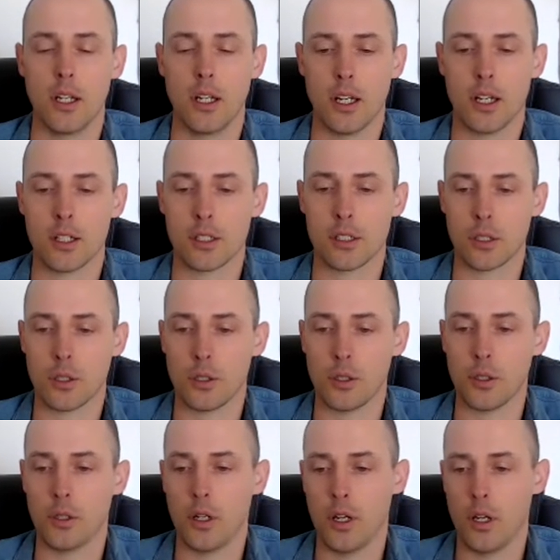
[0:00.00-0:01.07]
And
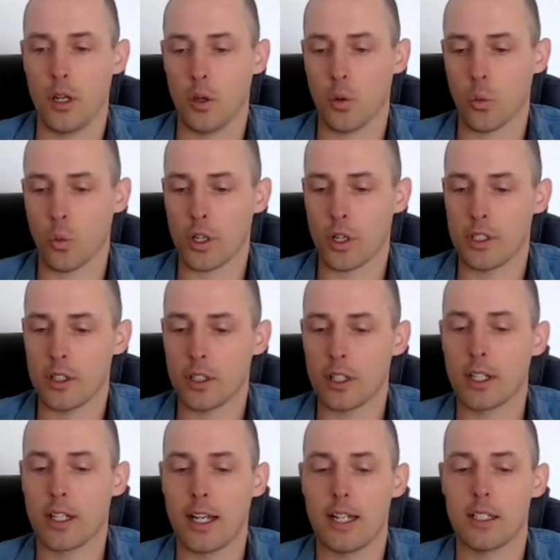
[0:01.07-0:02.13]
so when you can
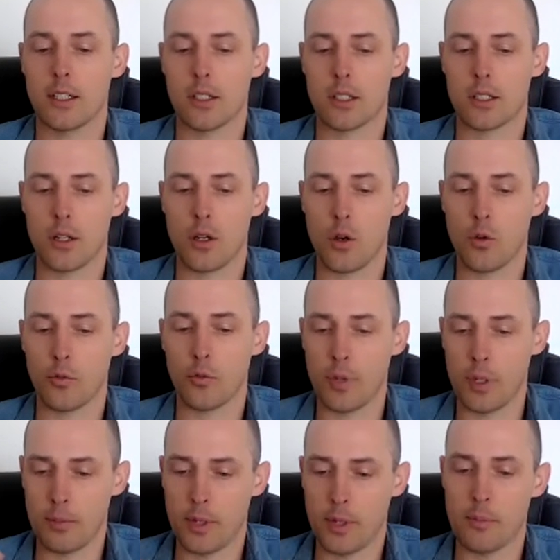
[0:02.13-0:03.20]
catch yourself
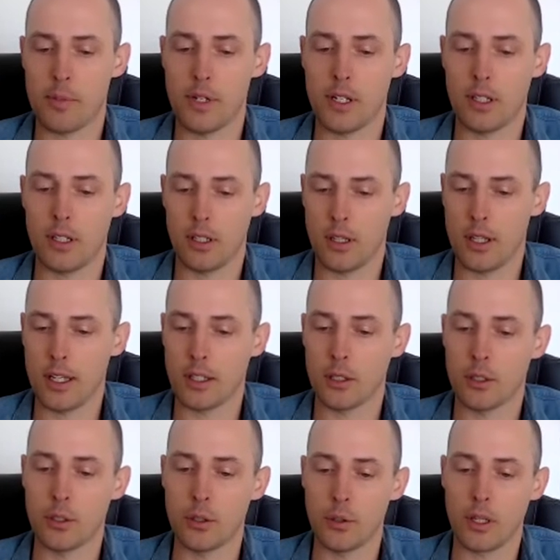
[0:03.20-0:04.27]
bit by bit that you're
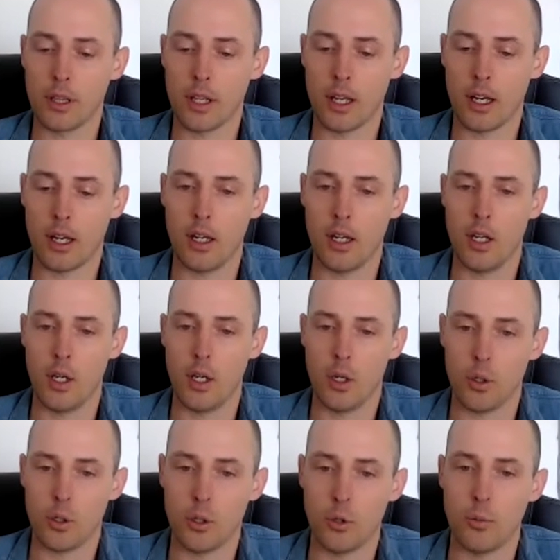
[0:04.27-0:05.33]
doing that,
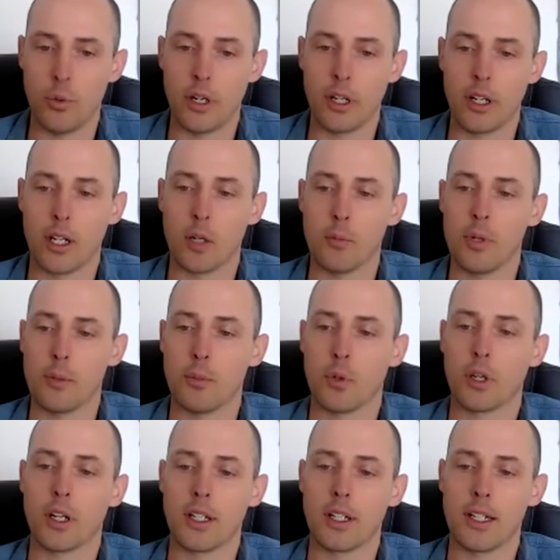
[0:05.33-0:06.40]
you're bringing a bit more
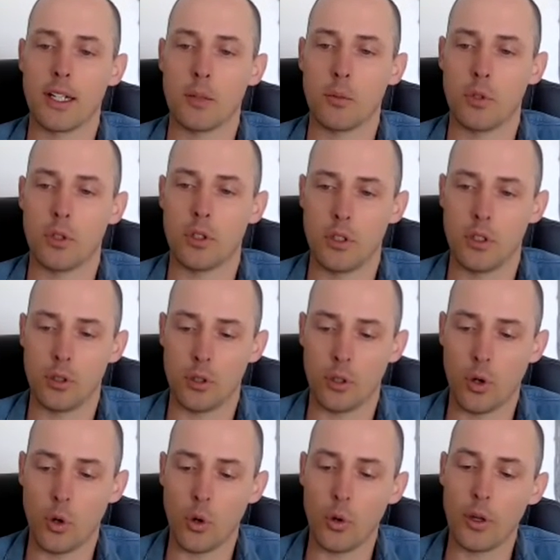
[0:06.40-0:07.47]
containment. You're
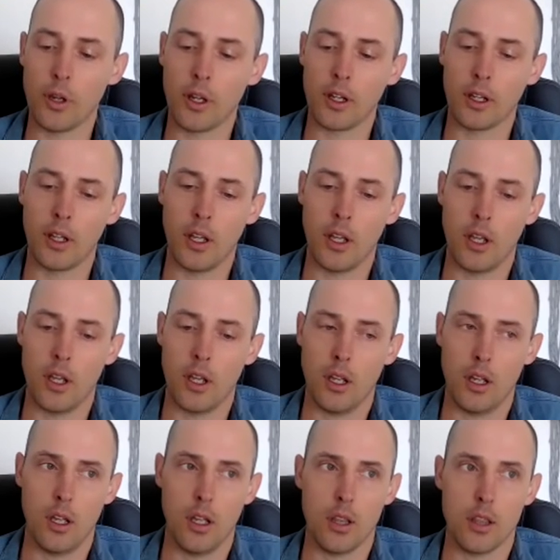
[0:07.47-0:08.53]
holding
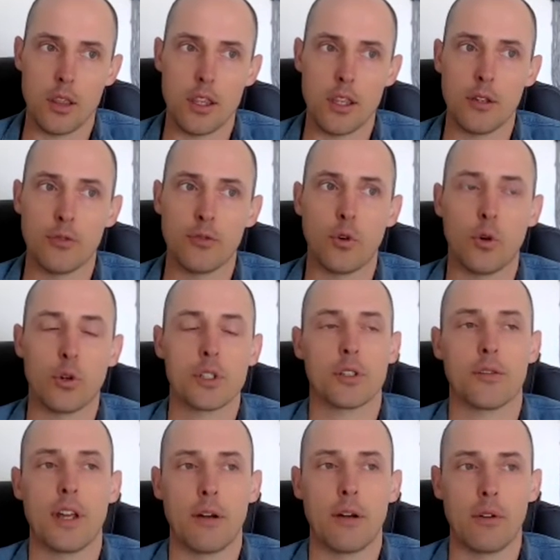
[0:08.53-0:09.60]
the force
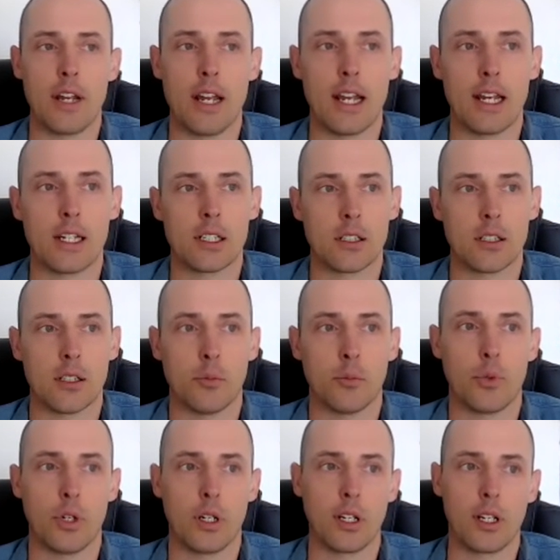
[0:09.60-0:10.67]
of that reaction and
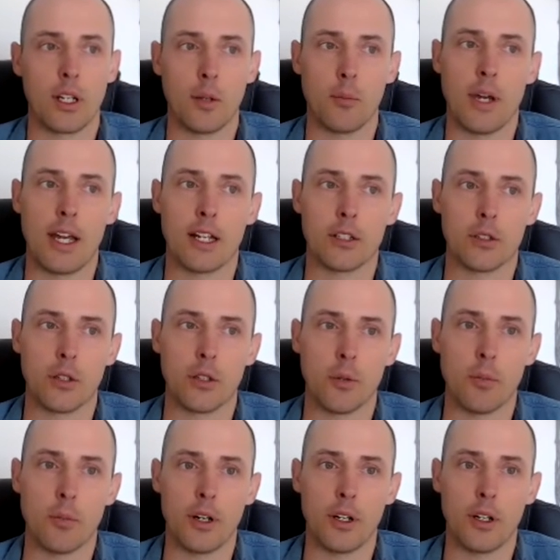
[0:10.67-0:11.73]
bringing it back to the
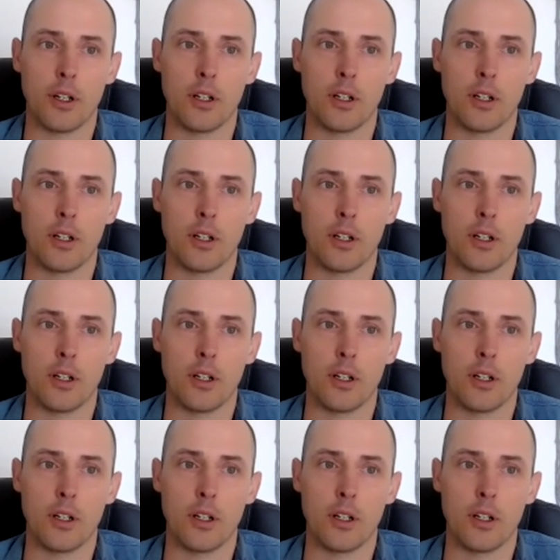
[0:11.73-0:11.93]
body